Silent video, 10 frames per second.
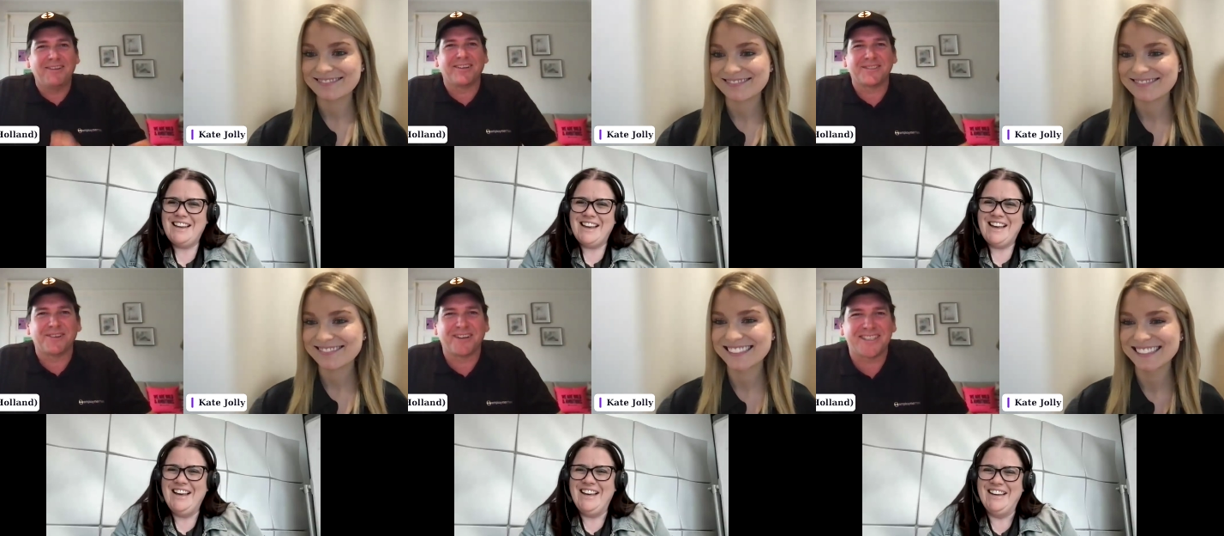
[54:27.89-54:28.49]
Speaker 1: Yeah. We've
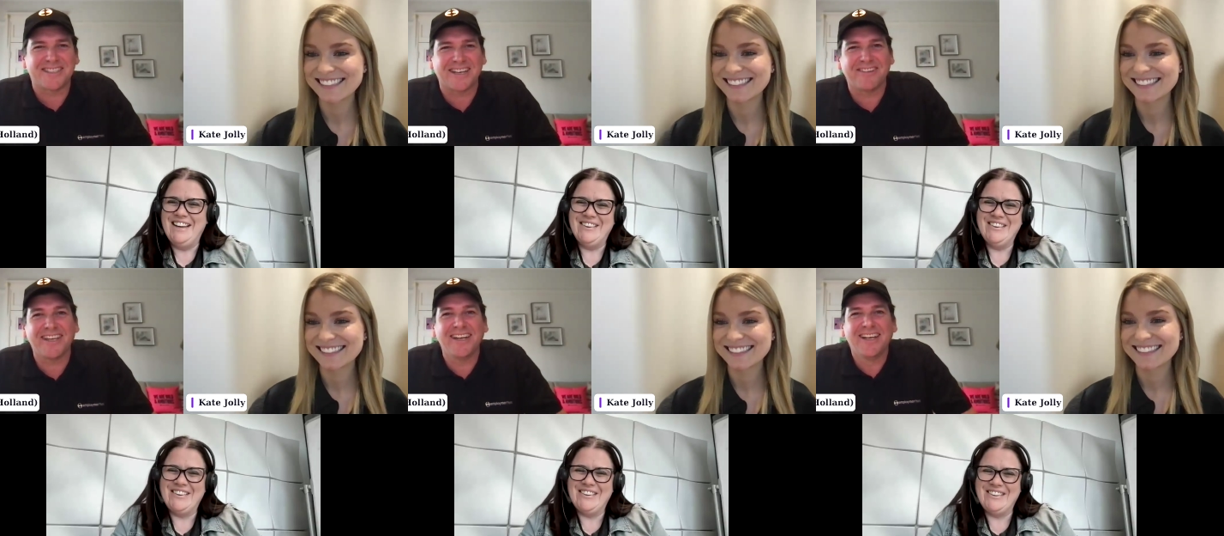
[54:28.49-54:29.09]

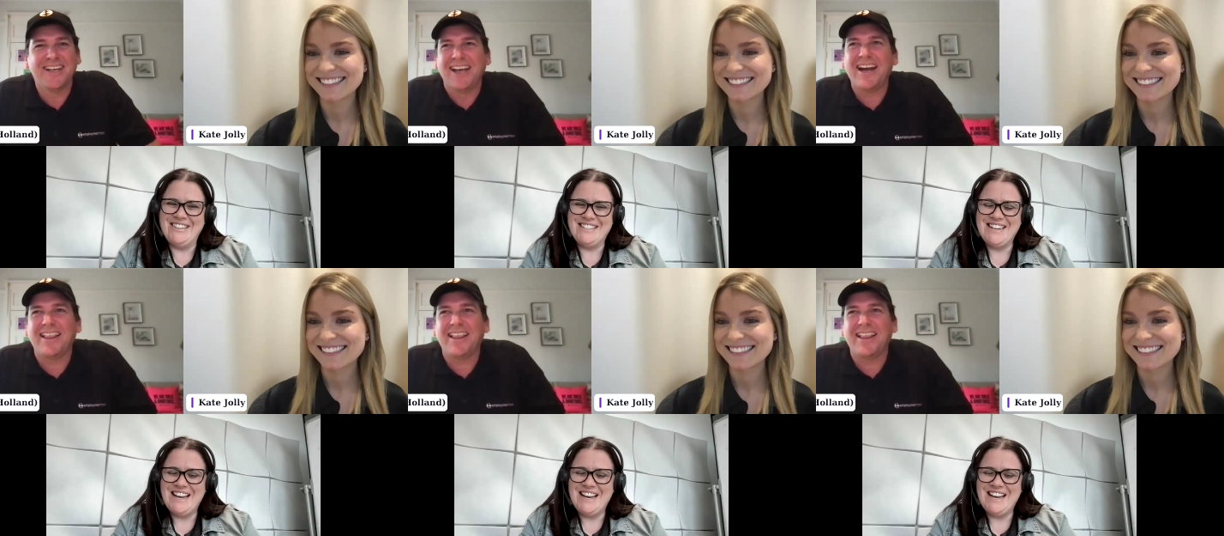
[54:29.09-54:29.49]
got some questions